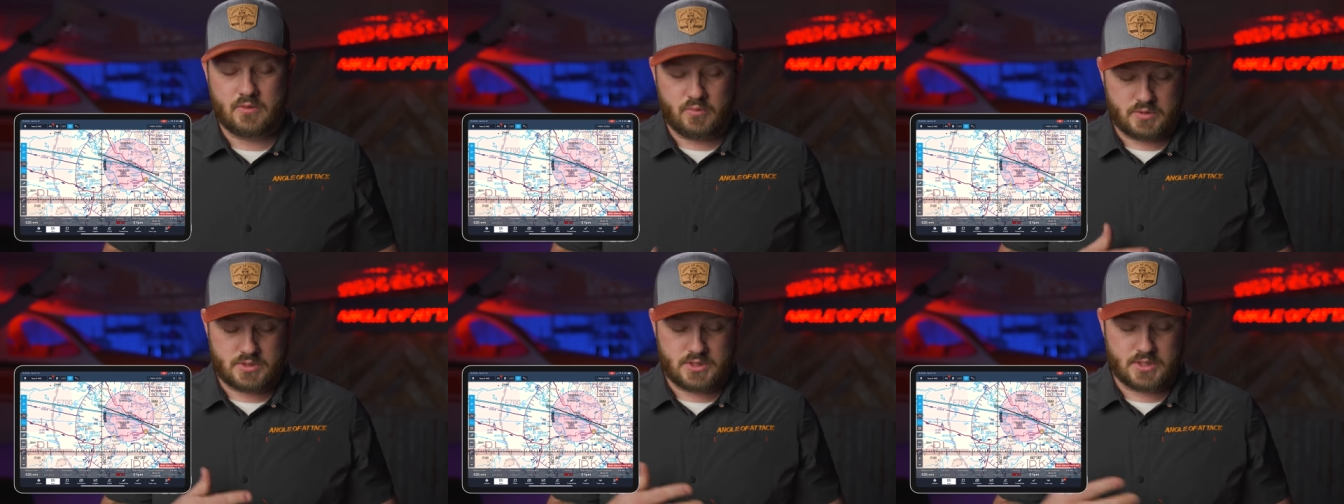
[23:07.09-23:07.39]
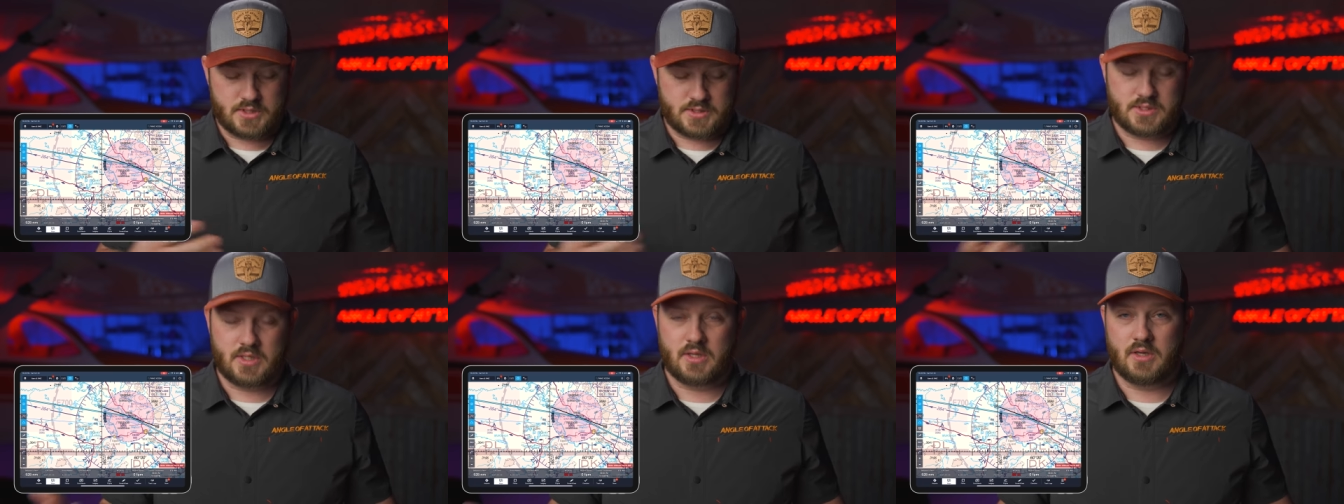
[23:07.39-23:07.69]
which
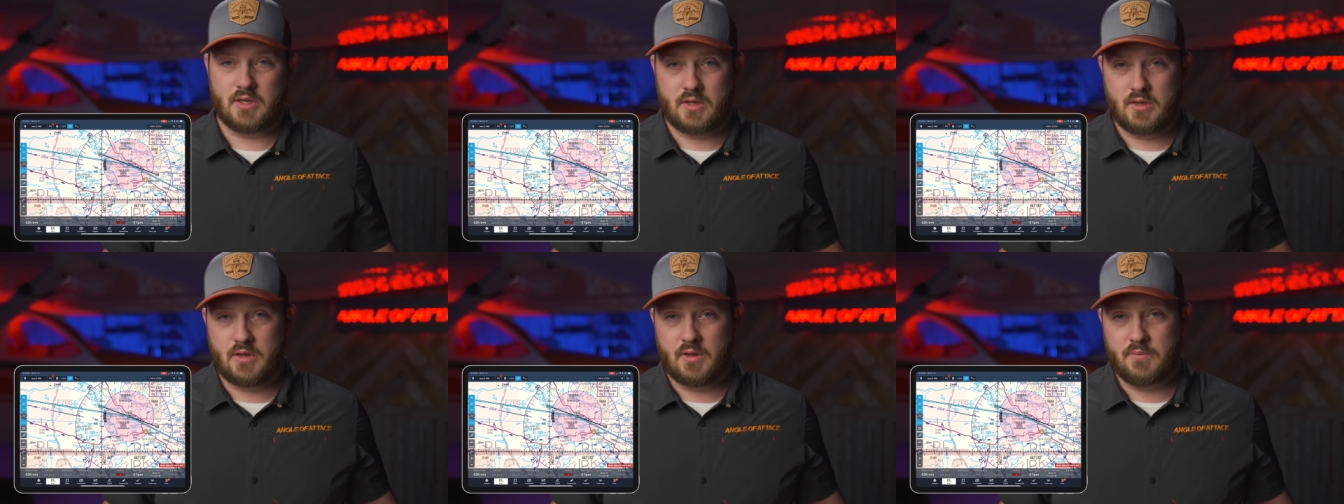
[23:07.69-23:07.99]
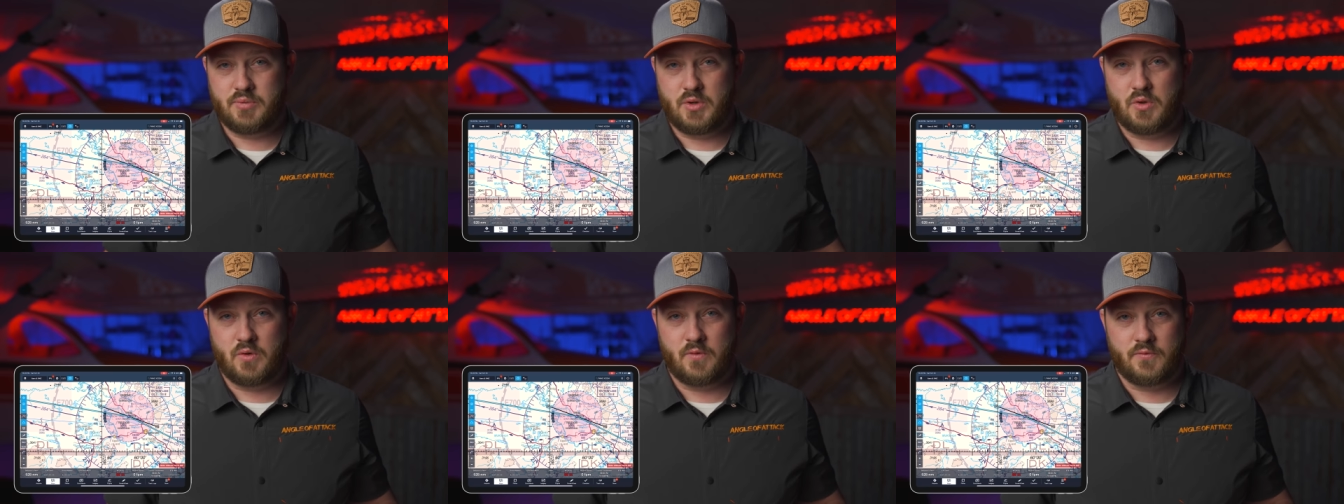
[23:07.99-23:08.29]
is a, a,
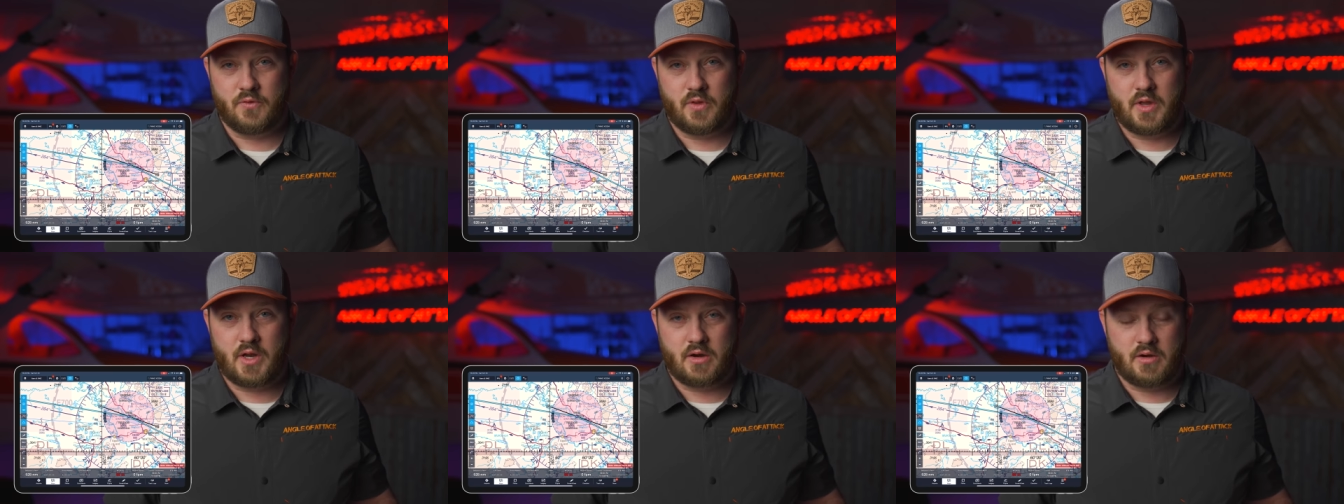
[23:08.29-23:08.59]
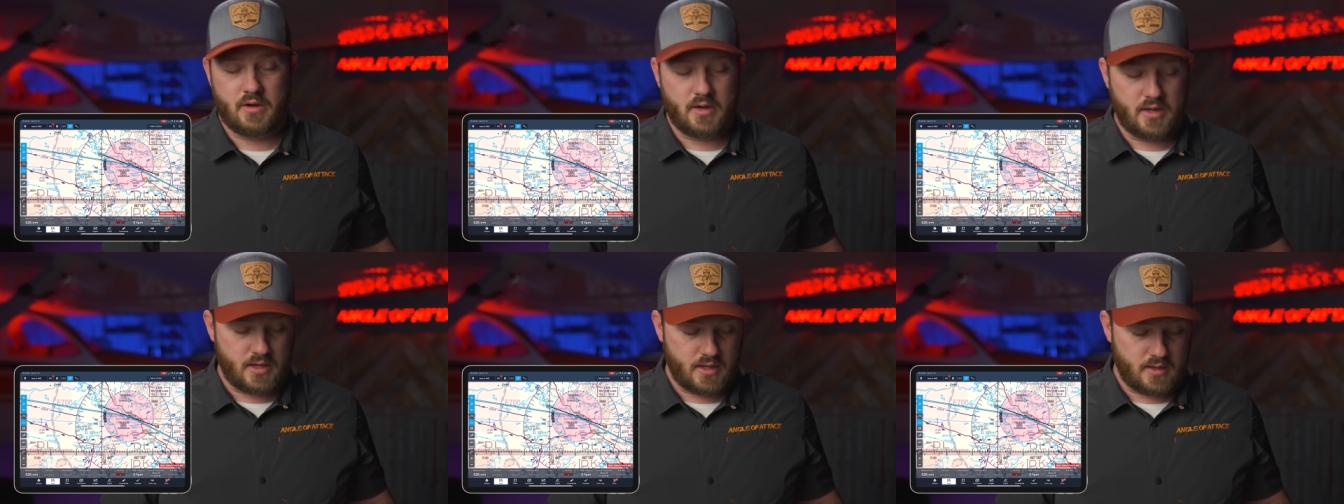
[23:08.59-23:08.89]
beautiful
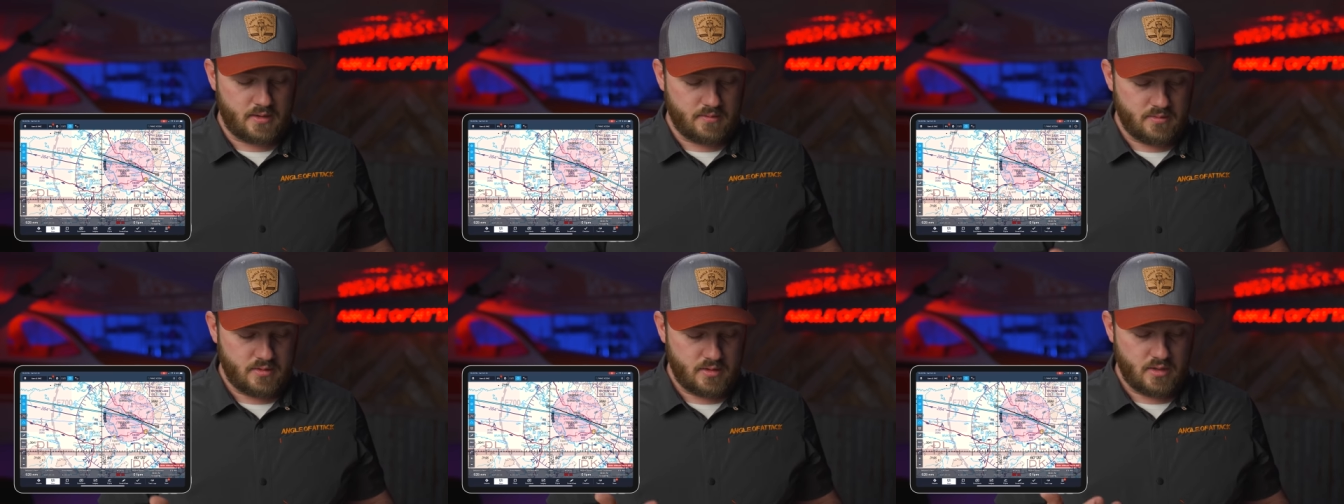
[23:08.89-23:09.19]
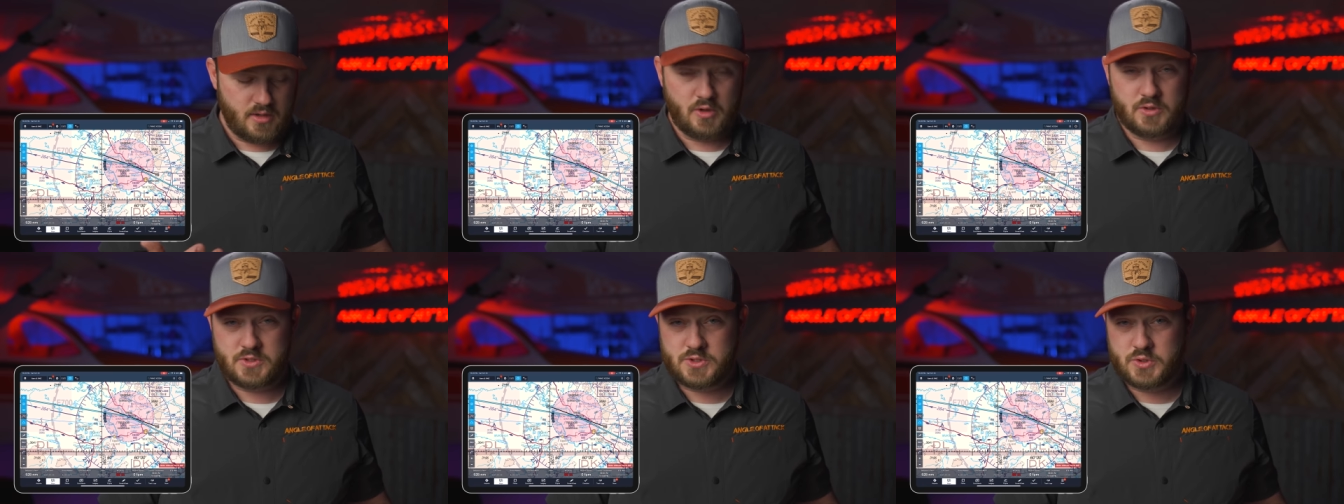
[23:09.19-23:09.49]
area,
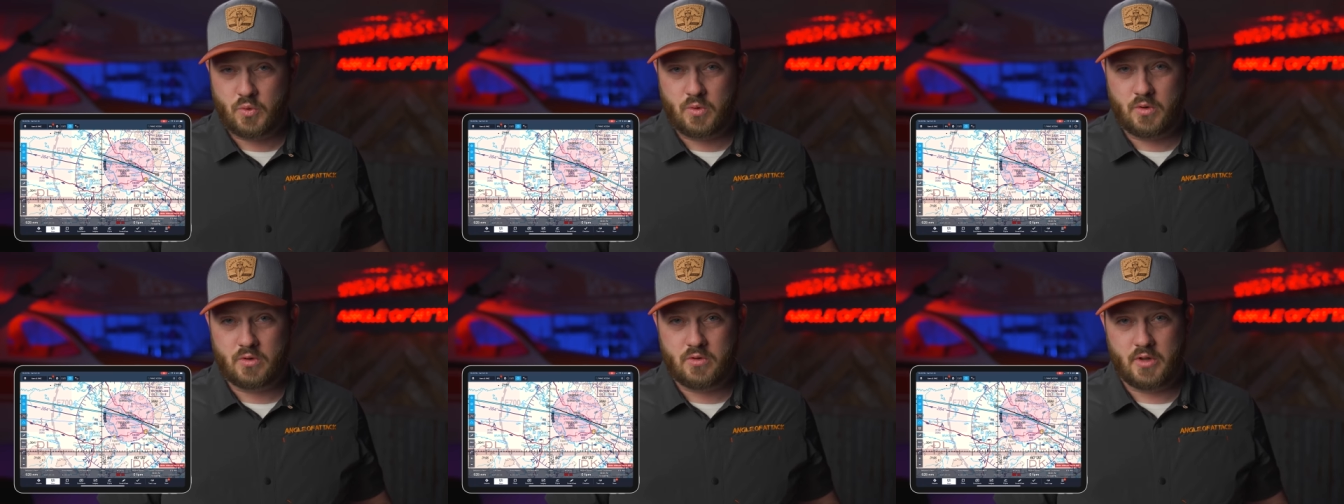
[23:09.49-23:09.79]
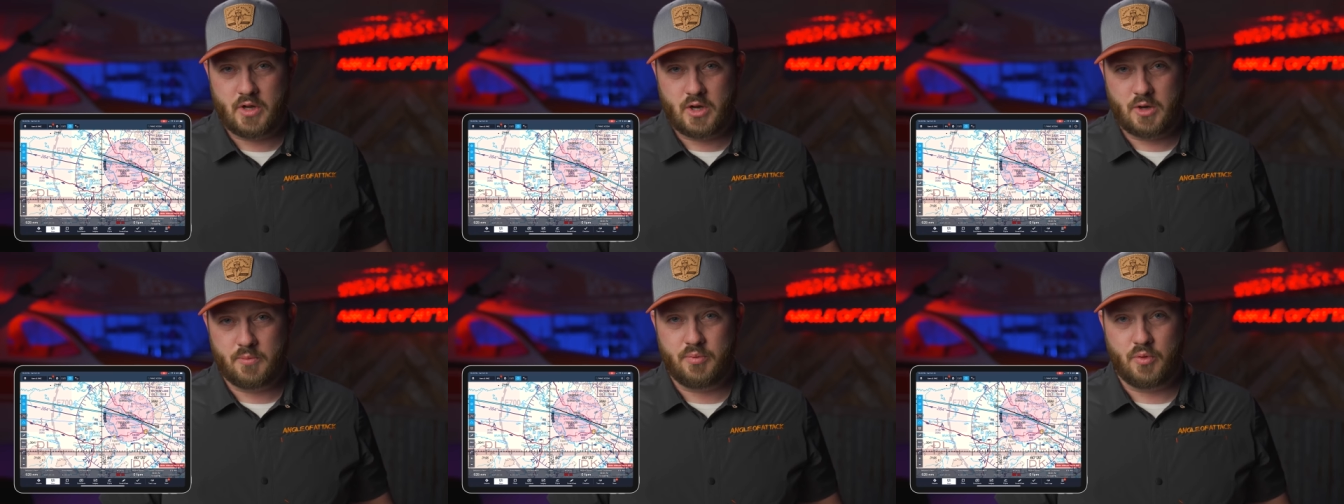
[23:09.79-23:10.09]
a historical
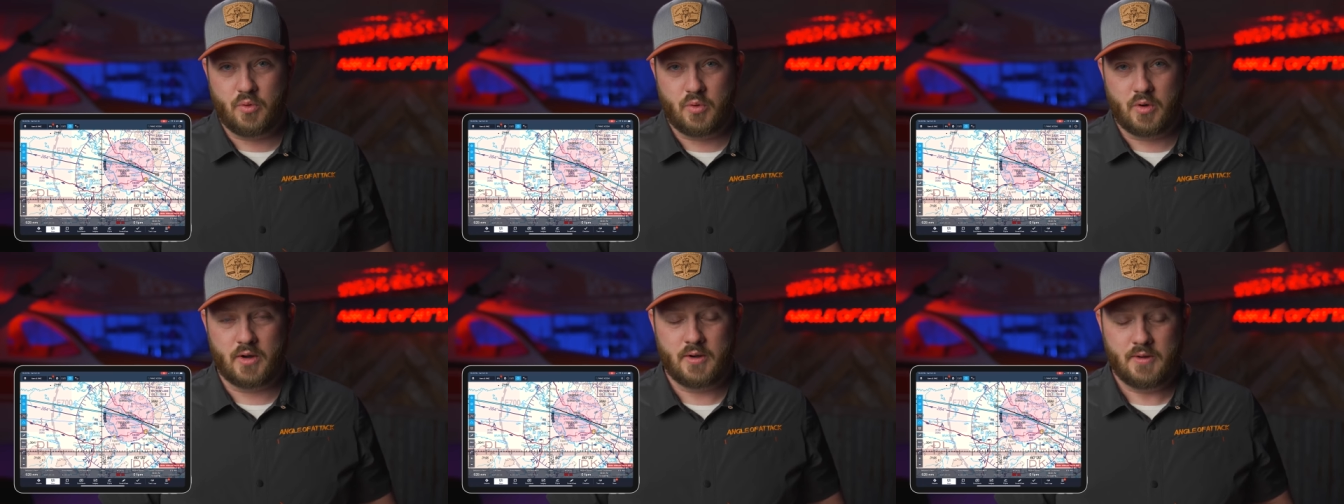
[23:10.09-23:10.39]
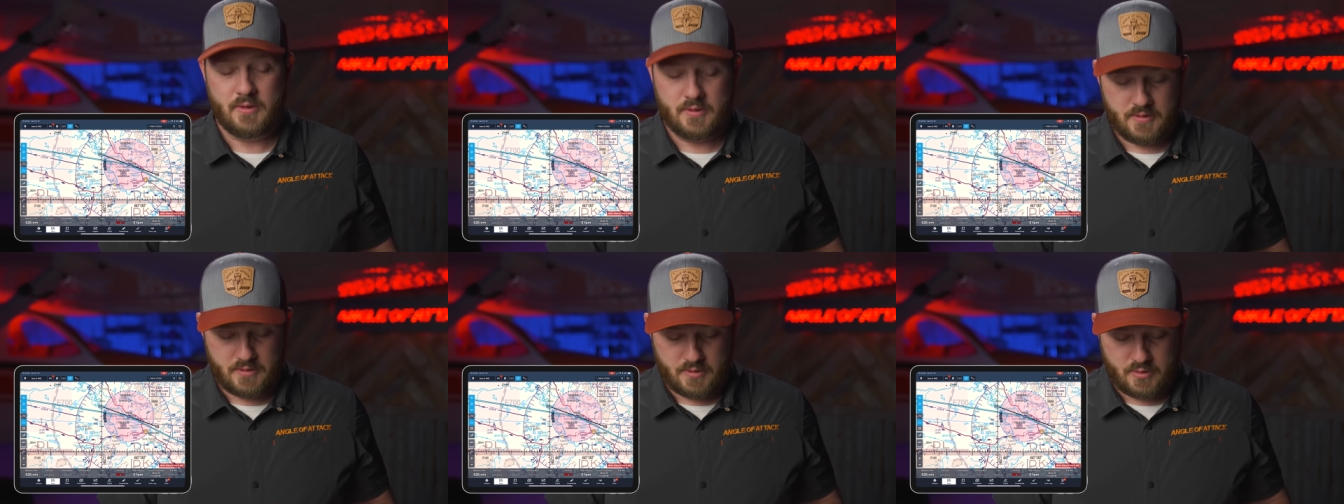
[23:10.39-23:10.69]

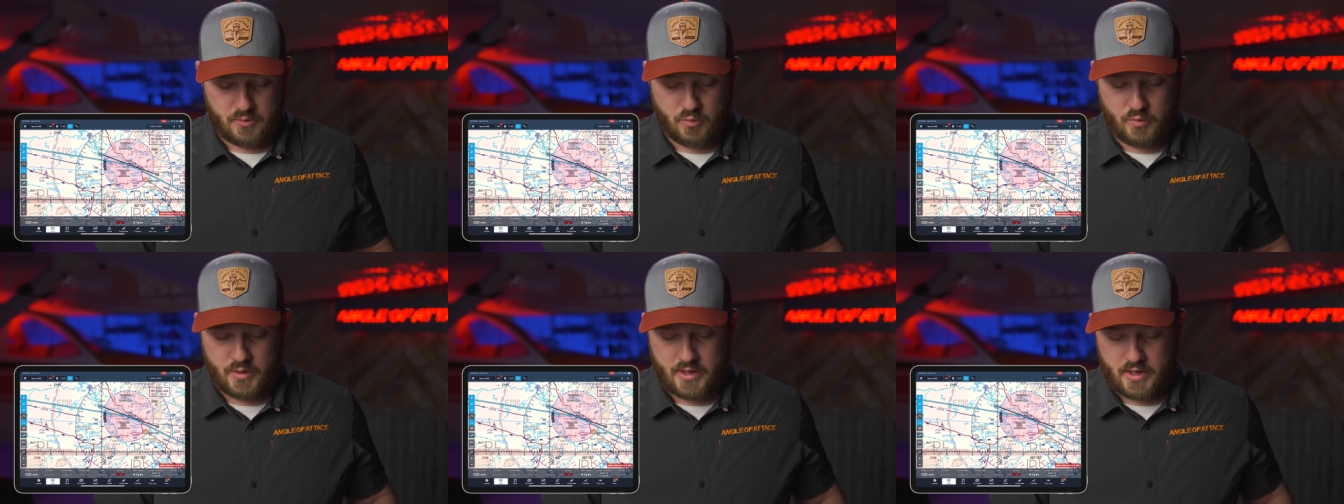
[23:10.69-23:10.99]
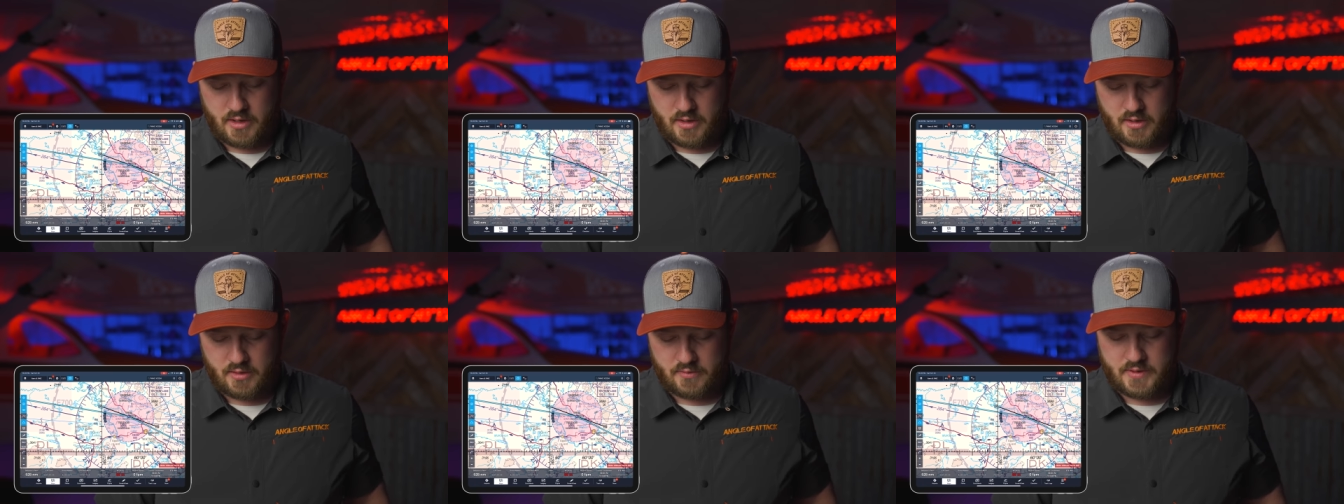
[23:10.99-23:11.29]
airport
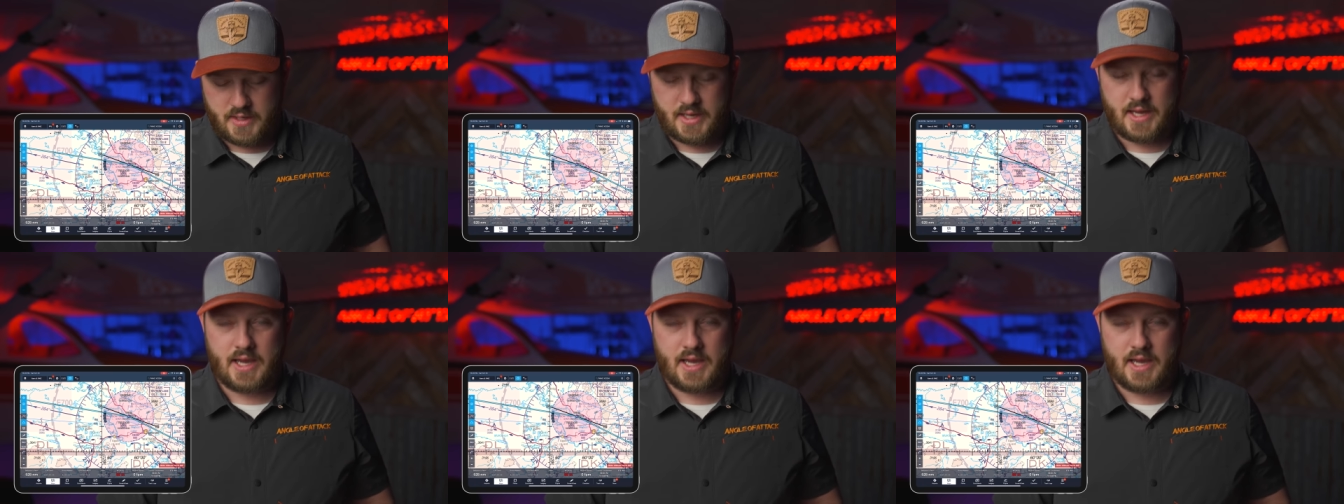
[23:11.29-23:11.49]
where they